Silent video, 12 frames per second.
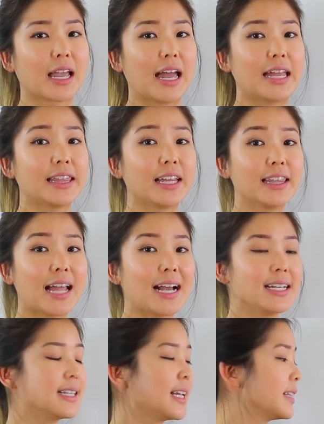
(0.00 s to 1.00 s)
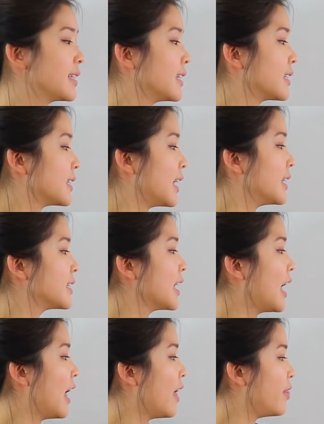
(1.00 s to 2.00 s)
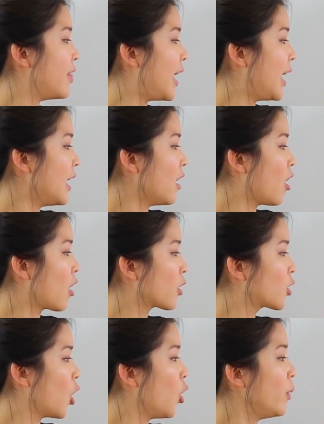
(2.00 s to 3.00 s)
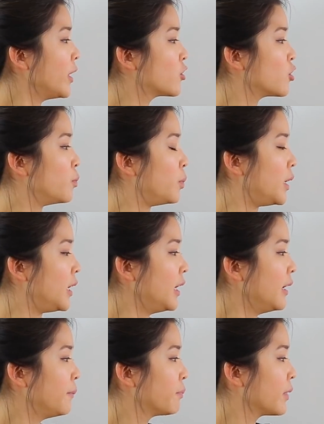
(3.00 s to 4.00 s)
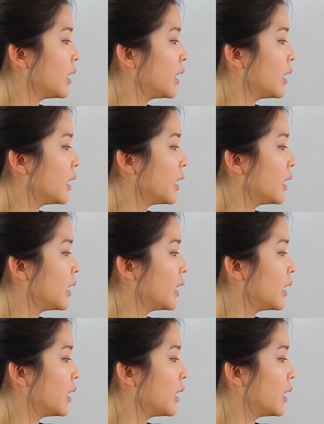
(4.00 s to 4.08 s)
And the last sentence says, they are going to be,